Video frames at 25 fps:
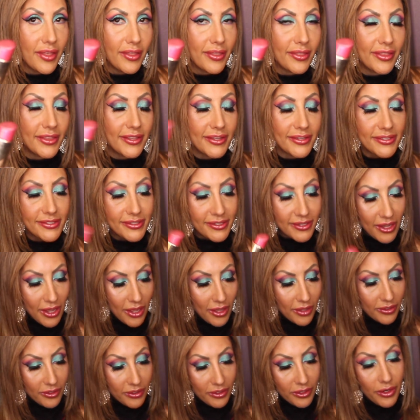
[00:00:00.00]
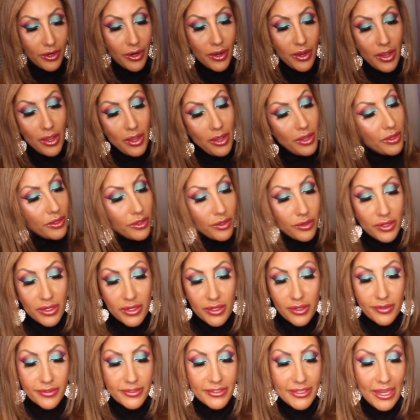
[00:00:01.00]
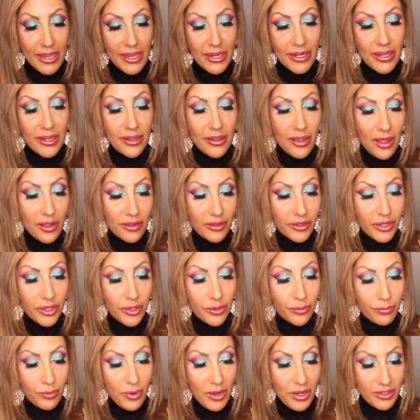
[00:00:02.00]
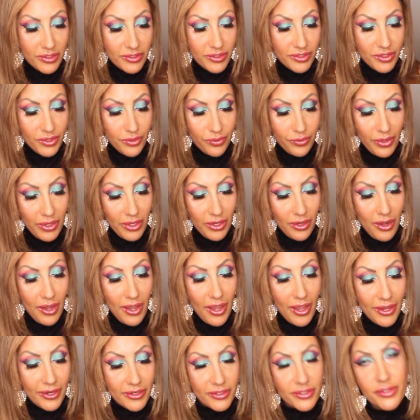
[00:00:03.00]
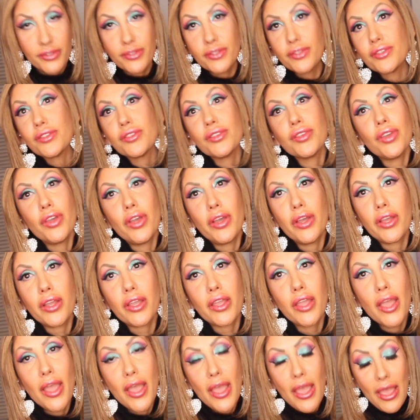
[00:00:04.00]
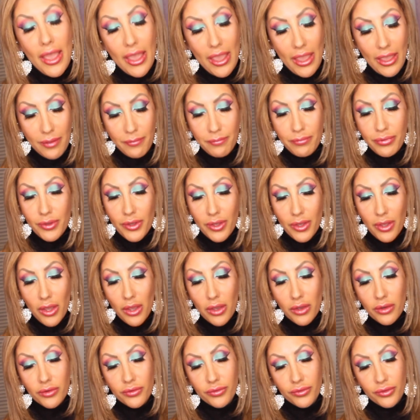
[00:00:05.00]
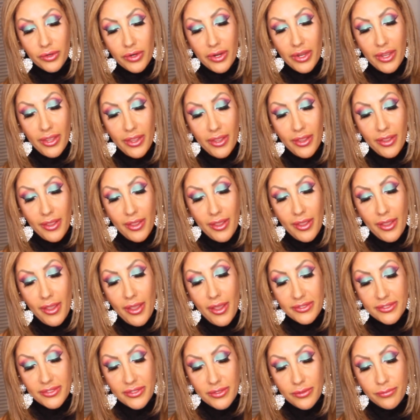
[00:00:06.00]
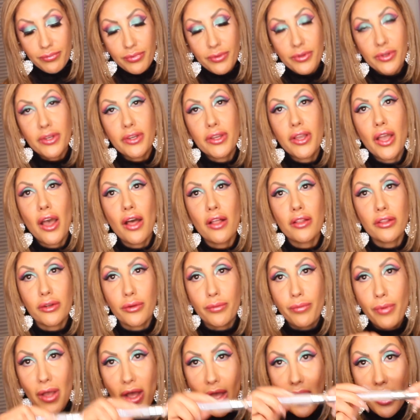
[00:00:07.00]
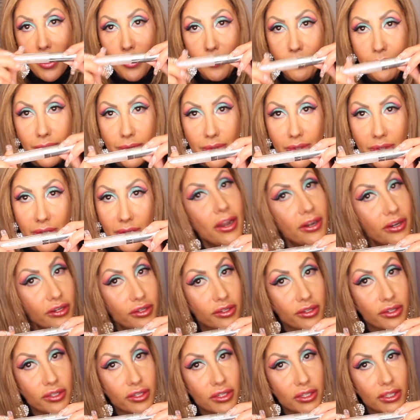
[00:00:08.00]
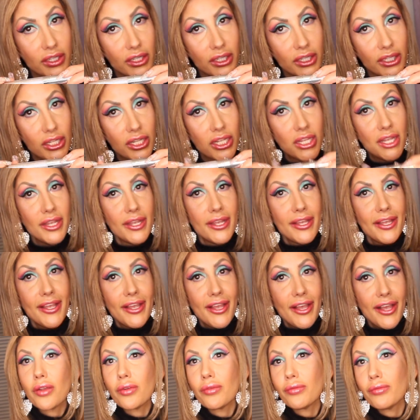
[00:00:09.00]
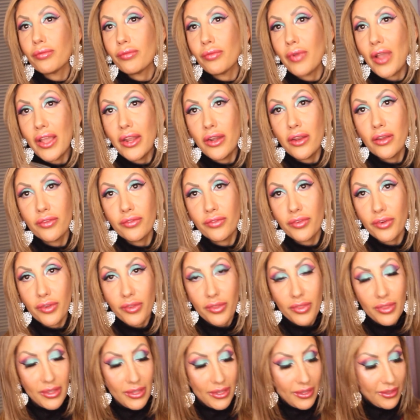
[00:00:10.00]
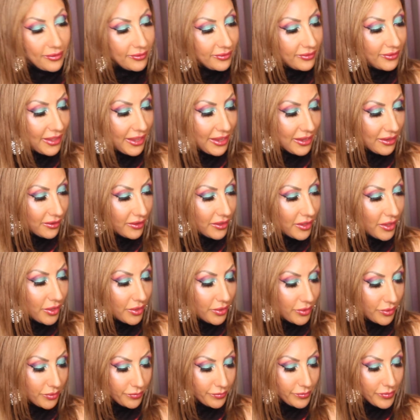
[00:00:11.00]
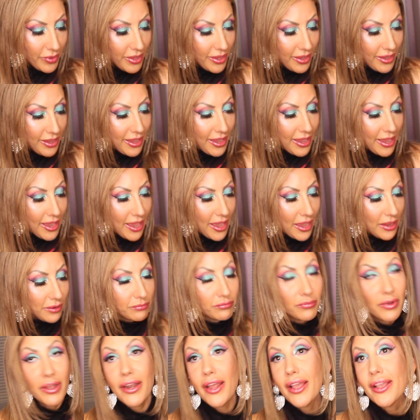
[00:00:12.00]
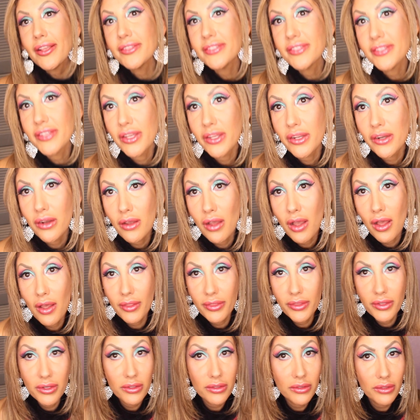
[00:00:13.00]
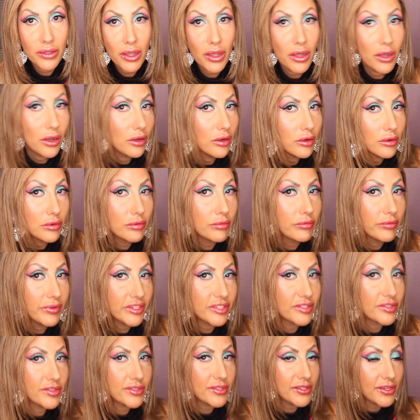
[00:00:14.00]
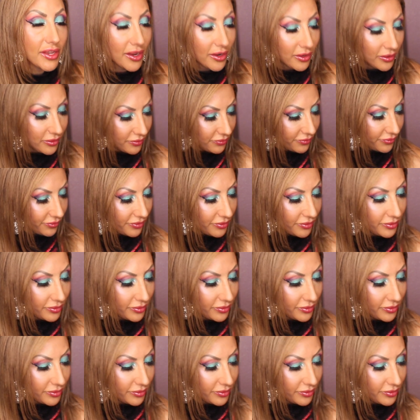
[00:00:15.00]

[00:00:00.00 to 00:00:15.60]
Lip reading: this color. You can use any color you want to, and I just took and put over it a simple Color Pop Atta Girl right over the Lancome. And what I did on the glow, which is kind of,